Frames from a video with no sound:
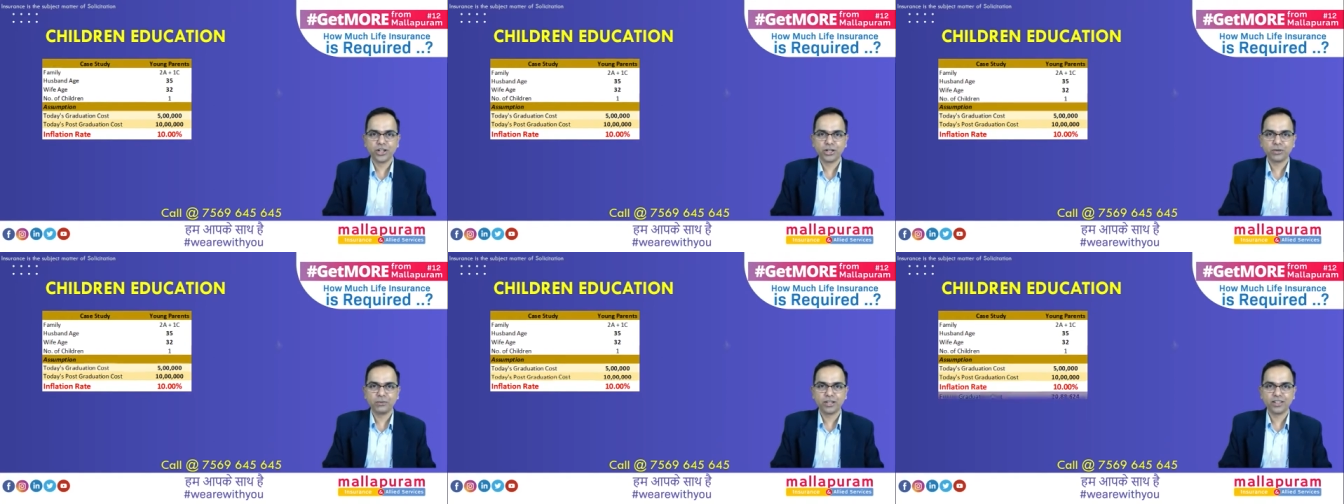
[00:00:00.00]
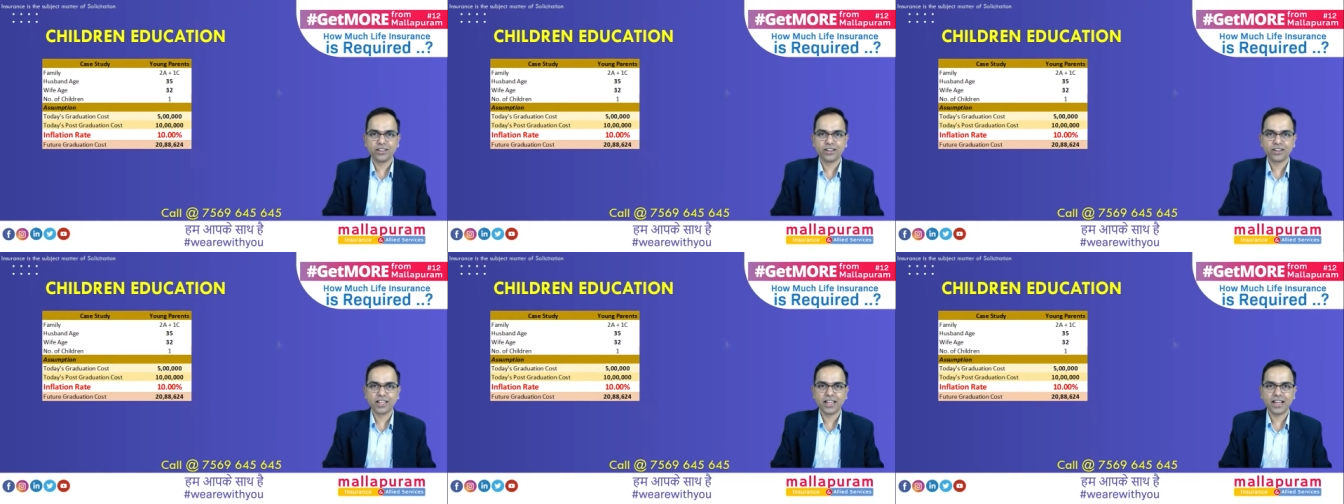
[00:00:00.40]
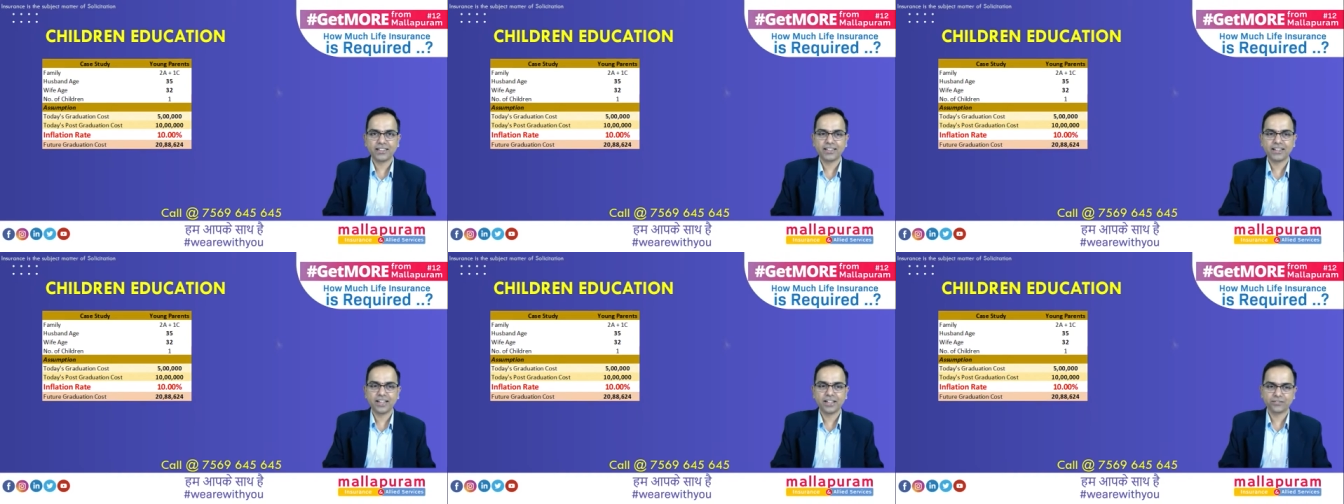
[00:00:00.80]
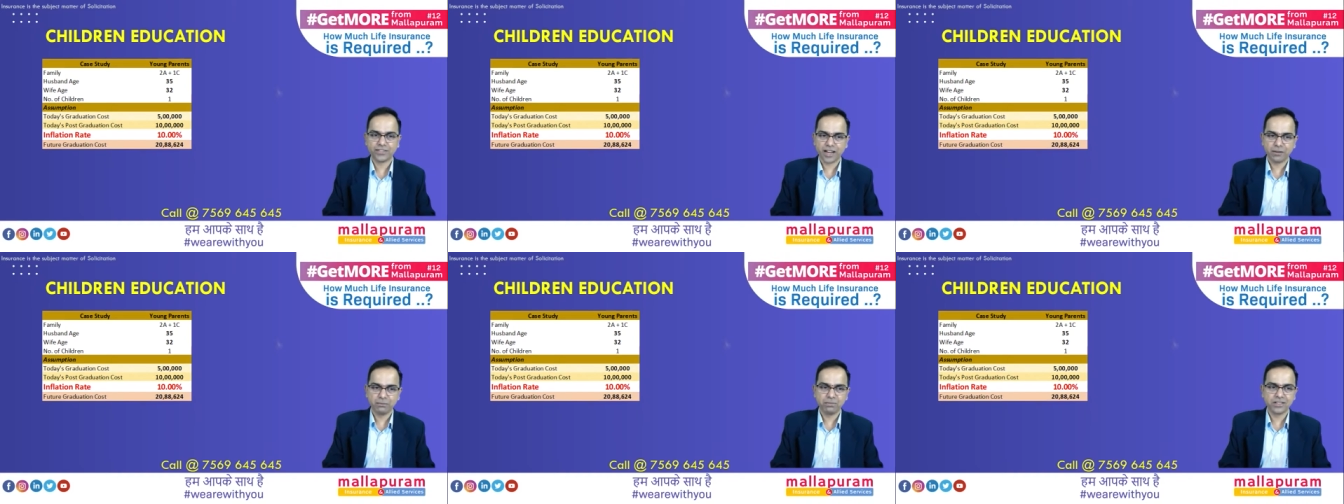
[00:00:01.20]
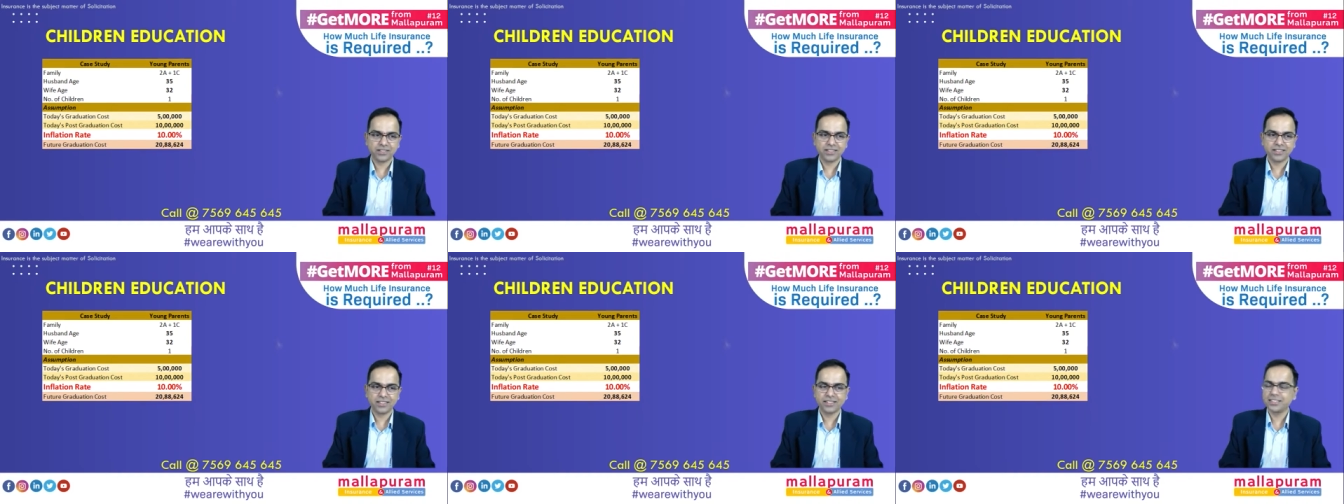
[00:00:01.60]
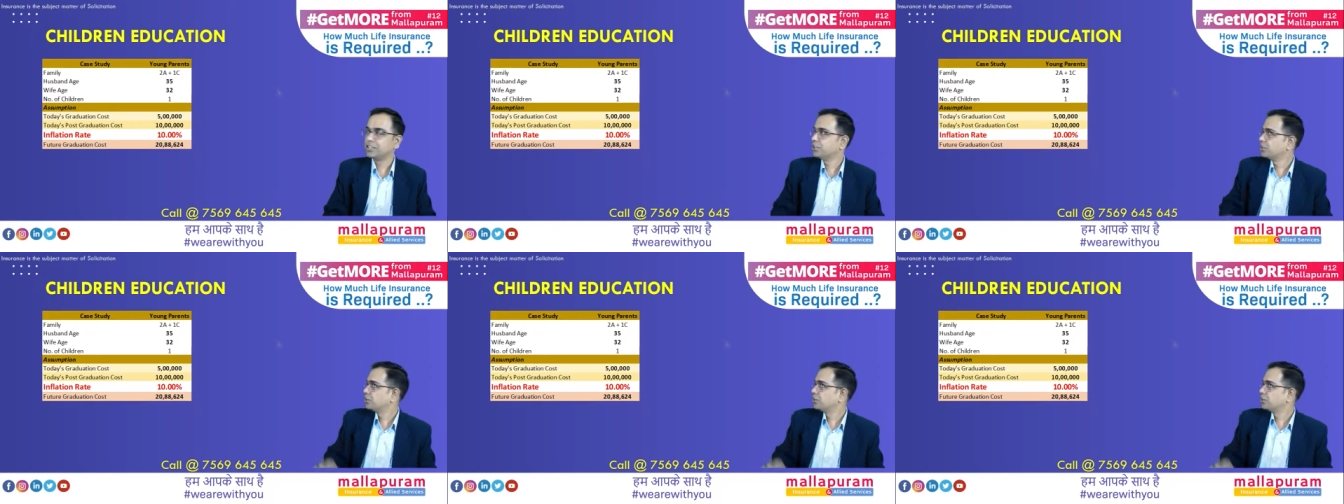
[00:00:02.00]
Okay, at the rate of 10%, the